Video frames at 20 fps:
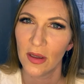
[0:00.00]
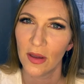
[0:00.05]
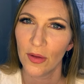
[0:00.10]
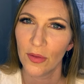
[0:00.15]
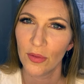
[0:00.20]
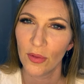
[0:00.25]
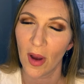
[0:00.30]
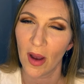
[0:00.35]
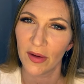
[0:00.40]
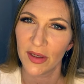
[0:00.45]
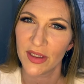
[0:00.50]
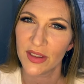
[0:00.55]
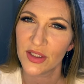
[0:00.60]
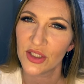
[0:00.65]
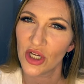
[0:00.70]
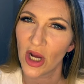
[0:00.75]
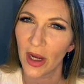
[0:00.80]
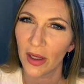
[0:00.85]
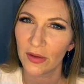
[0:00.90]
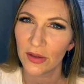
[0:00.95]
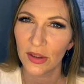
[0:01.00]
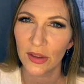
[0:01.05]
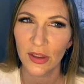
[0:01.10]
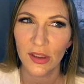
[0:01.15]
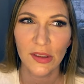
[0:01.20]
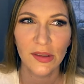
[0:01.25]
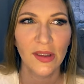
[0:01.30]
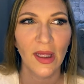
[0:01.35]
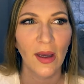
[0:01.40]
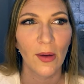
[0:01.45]
throughout his
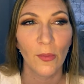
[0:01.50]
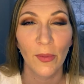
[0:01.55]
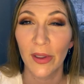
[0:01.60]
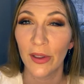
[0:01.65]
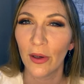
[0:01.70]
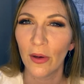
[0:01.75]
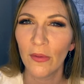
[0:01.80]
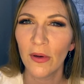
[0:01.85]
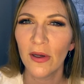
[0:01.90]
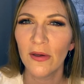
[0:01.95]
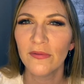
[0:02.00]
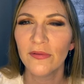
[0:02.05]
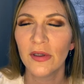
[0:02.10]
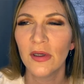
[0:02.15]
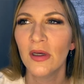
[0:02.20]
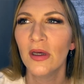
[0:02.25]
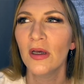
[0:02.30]
childhood that we know of.